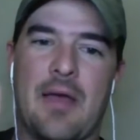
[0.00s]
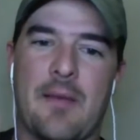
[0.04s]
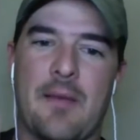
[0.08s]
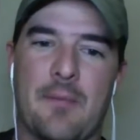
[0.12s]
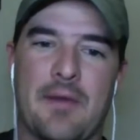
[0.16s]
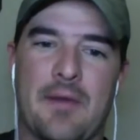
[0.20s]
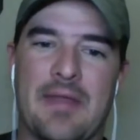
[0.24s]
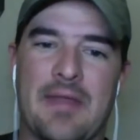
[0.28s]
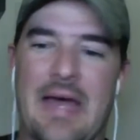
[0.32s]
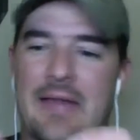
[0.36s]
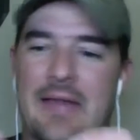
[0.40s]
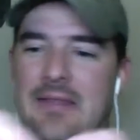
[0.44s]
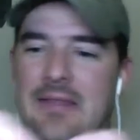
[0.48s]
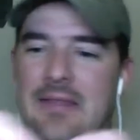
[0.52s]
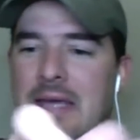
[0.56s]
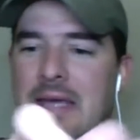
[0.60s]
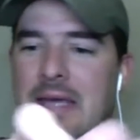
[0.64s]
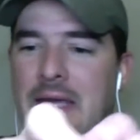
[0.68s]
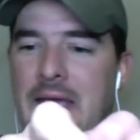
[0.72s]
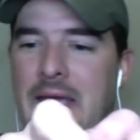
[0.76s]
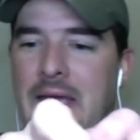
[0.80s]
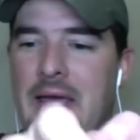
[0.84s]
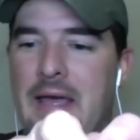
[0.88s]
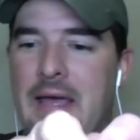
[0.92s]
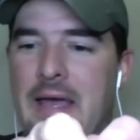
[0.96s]
But that
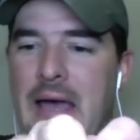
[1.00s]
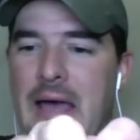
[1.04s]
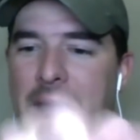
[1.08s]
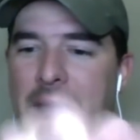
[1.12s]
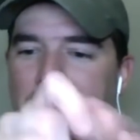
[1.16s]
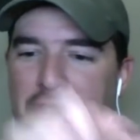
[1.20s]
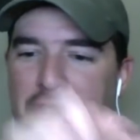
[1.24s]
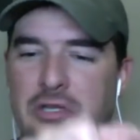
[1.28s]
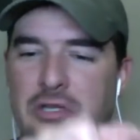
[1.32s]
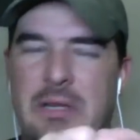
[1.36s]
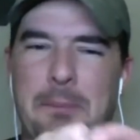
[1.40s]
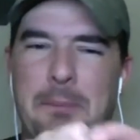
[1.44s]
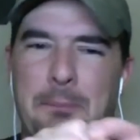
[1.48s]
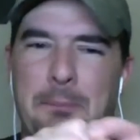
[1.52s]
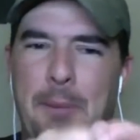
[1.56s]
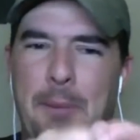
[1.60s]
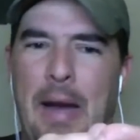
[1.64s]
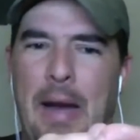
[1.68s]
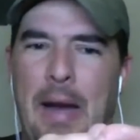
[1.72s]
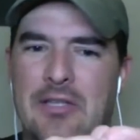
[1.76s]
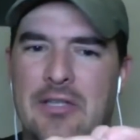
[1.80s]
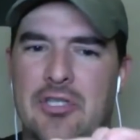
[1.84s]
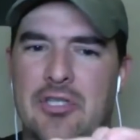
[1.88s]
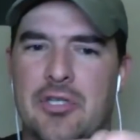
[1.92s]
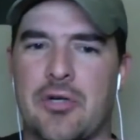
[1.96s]
thing actually
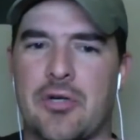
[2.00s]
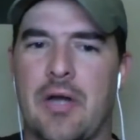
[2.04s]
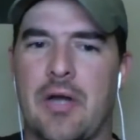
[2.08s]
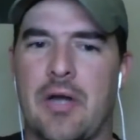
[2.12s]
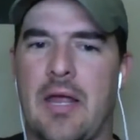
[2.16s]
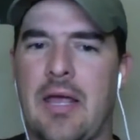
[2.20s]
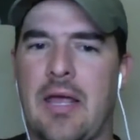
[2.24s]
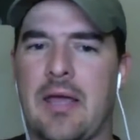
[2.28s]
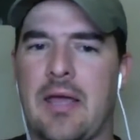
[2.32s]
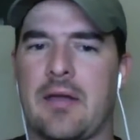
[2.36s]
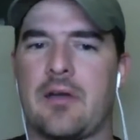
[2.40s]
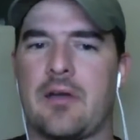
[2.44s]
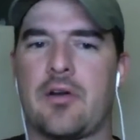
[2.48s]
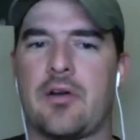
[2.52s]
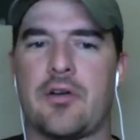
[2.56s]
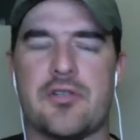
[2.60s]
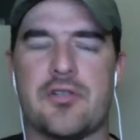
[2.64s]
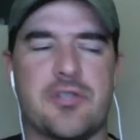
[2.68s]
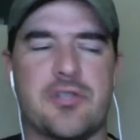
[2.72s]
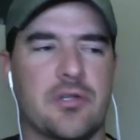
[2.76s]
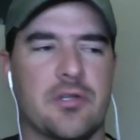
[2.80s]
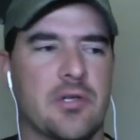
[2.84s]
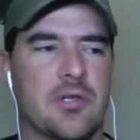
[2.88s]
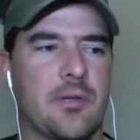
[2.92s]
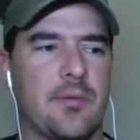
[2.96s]
bites your hand and hurts
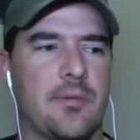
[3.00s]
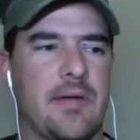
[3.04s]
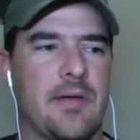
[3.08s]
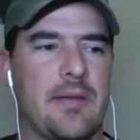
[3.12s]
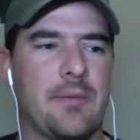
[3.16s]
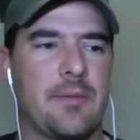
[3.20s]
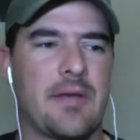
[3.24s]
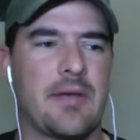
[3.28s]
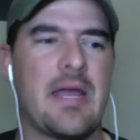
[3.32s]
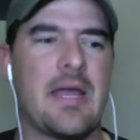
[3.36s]
you a little bit. But